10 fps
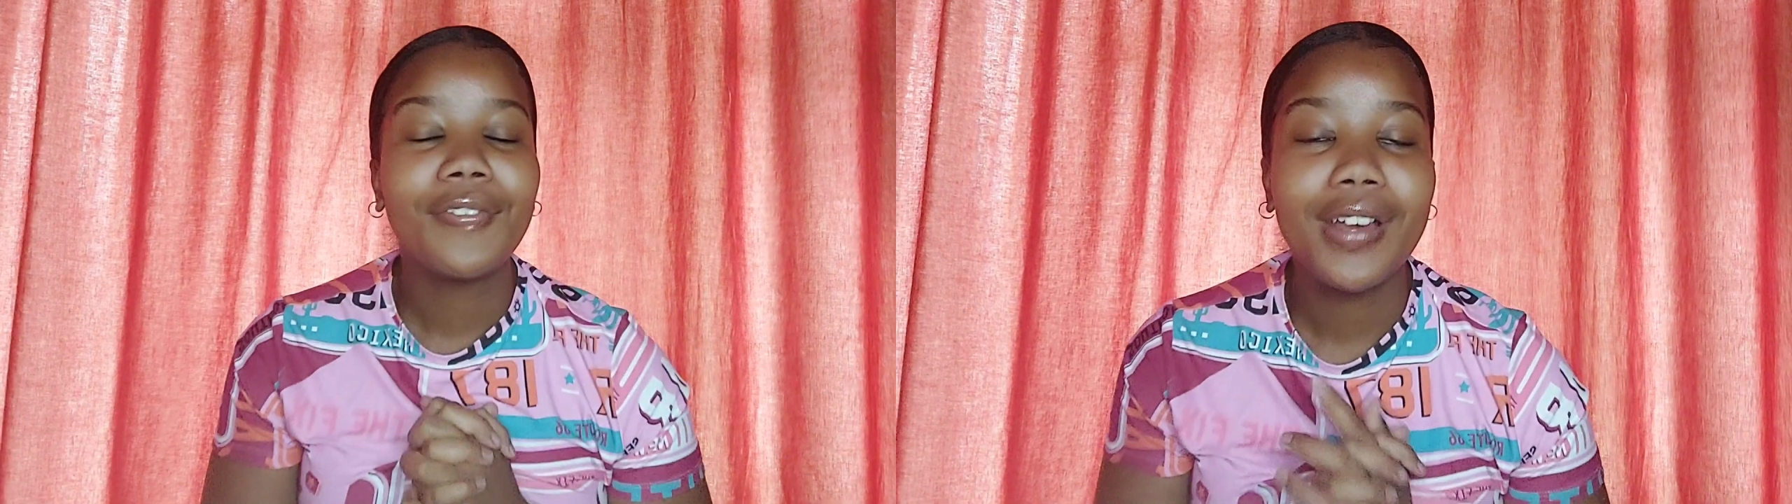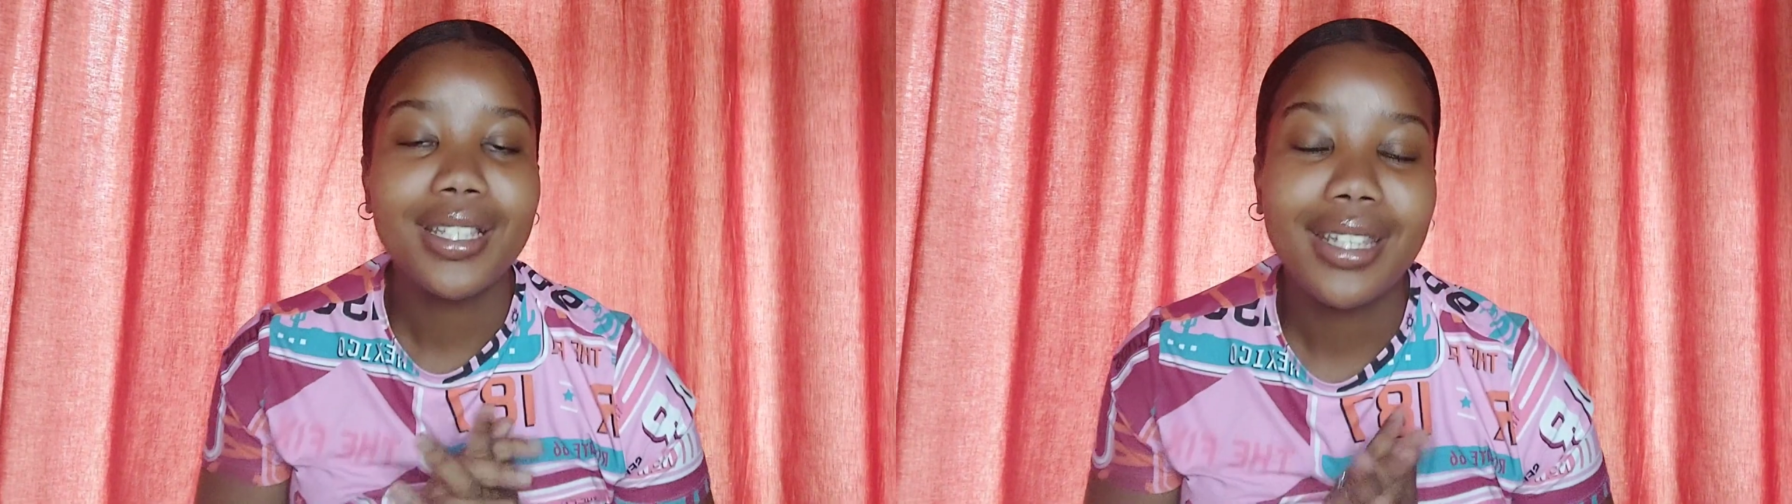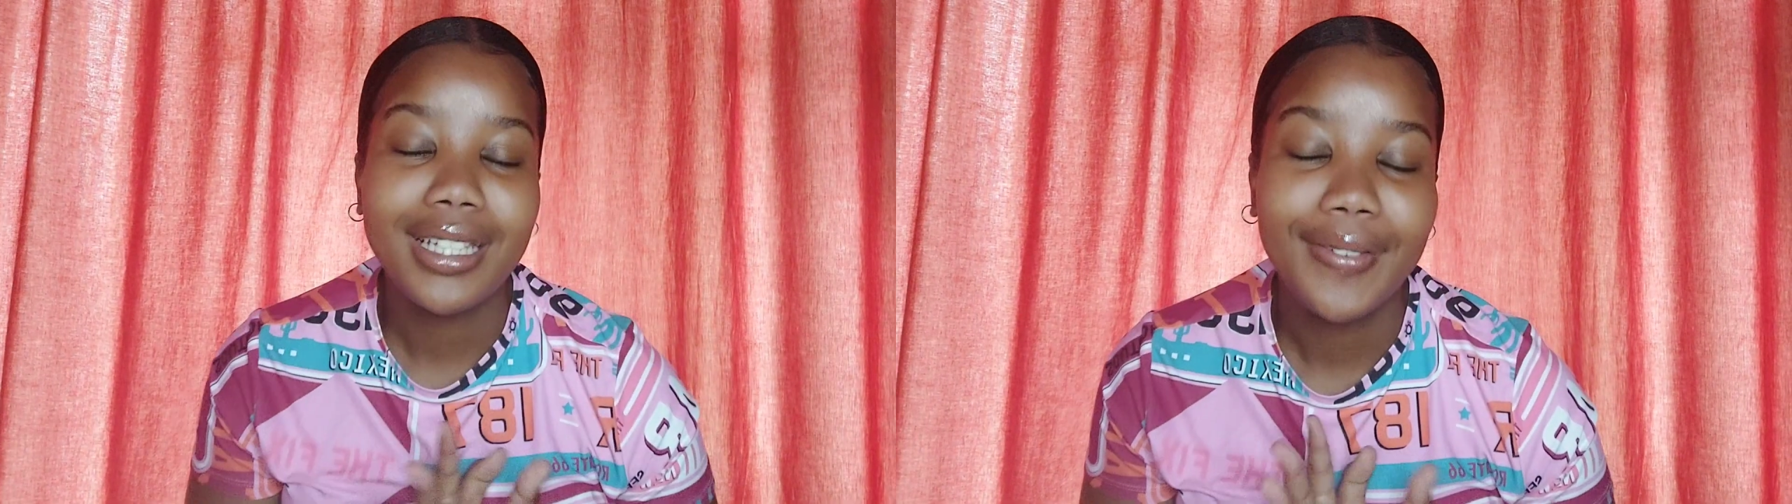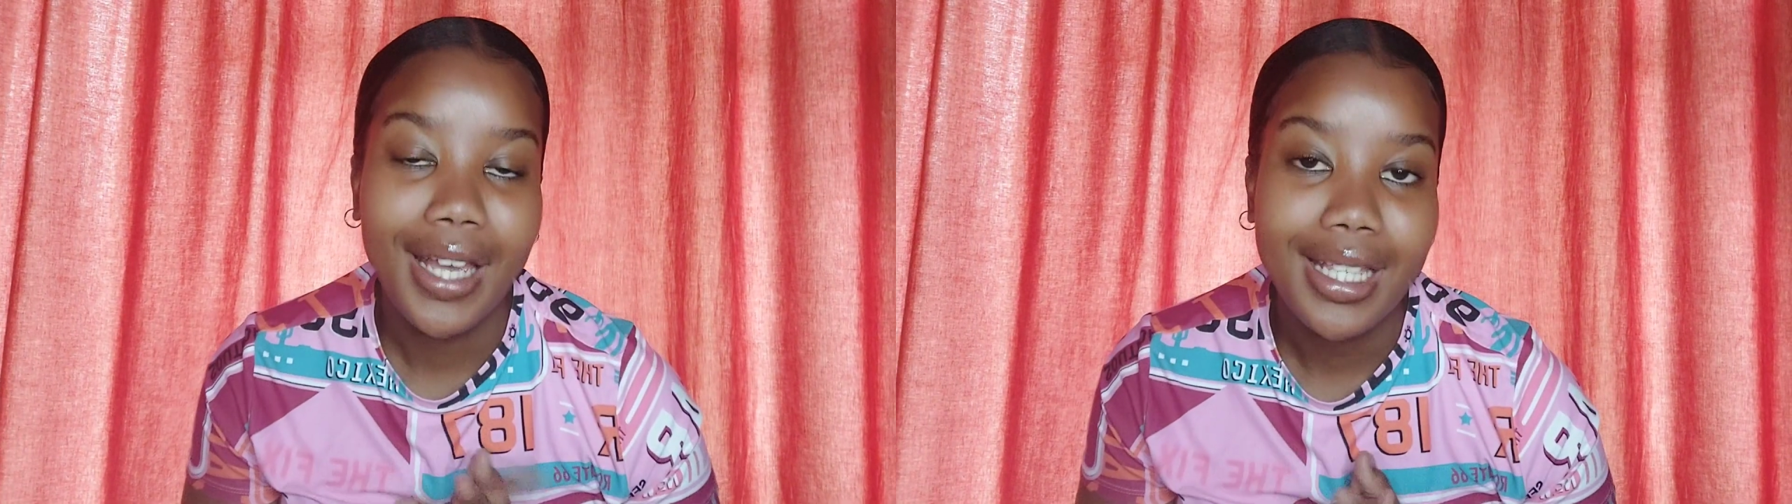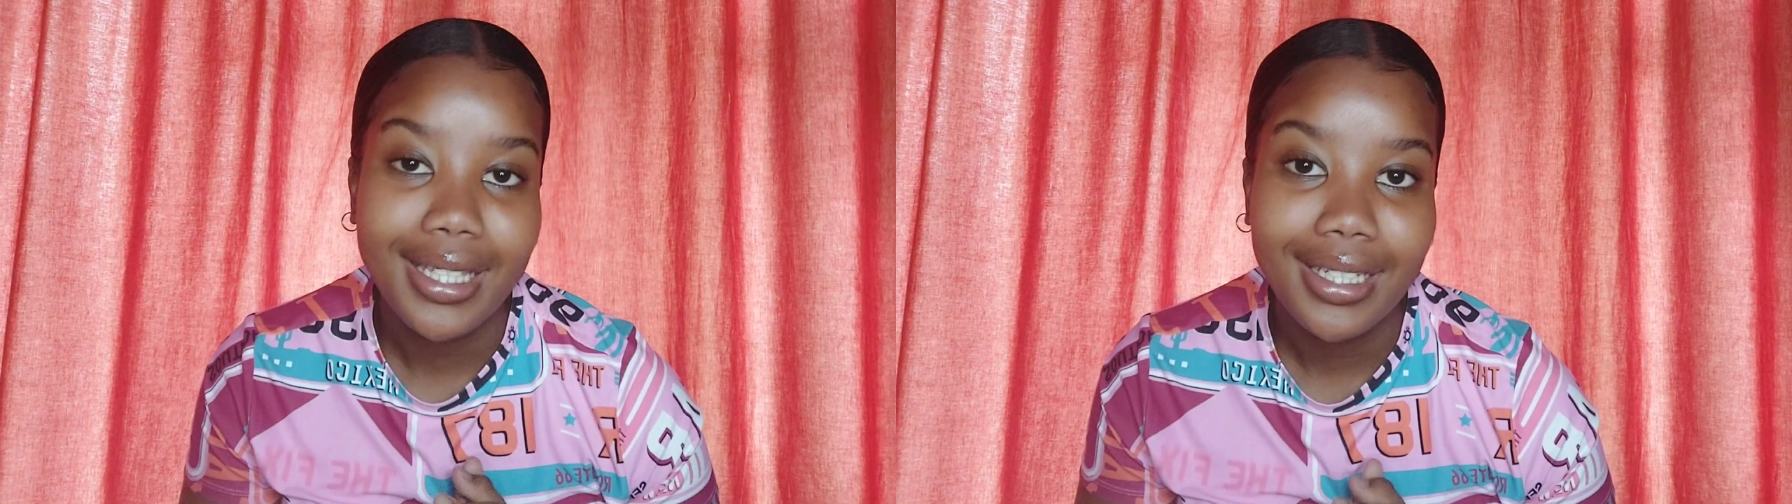First things
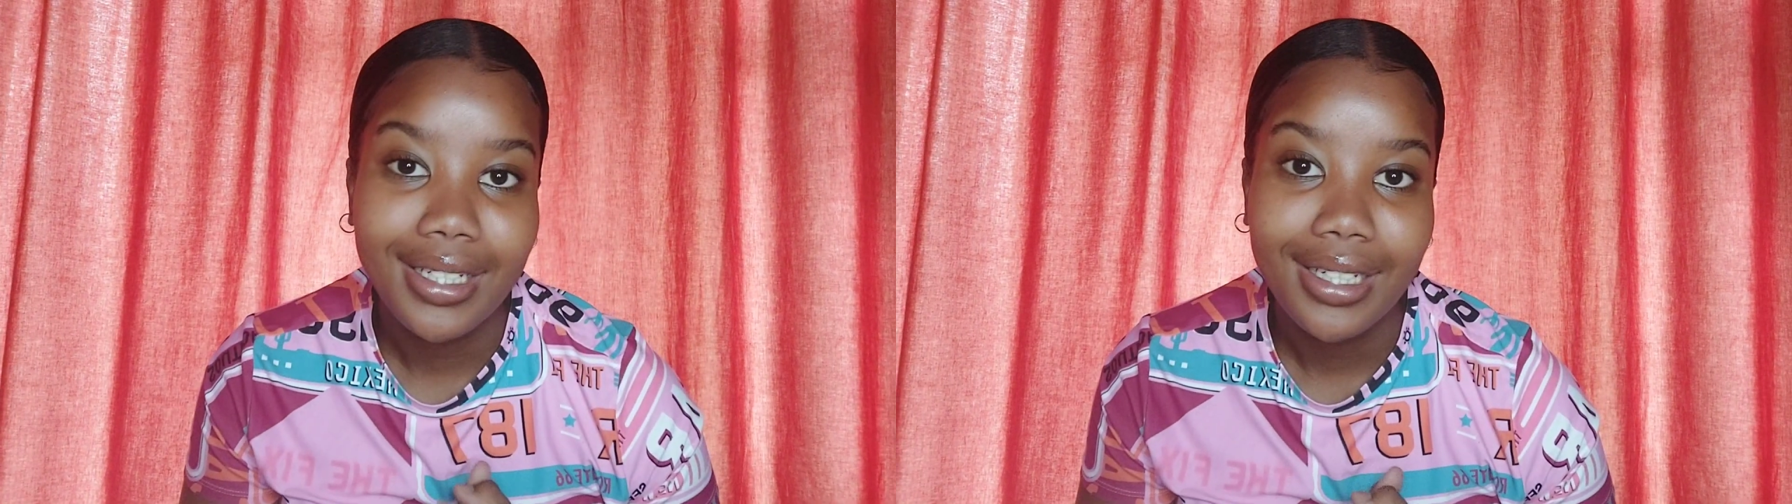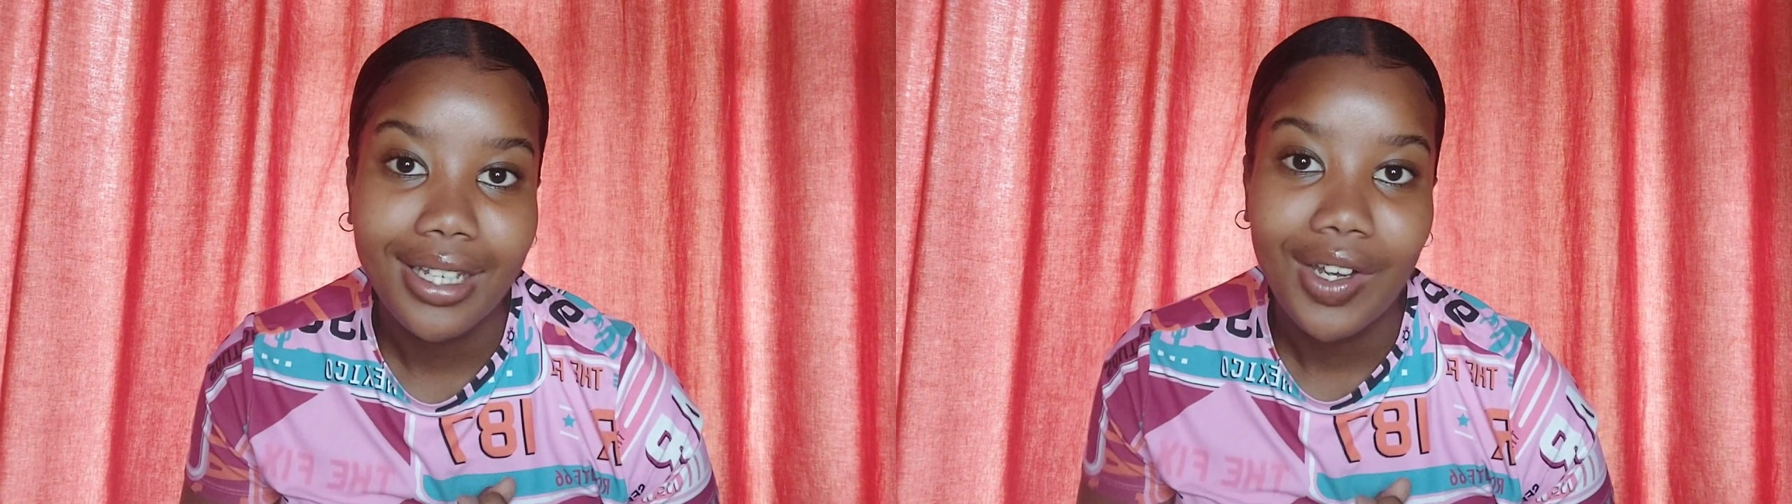first,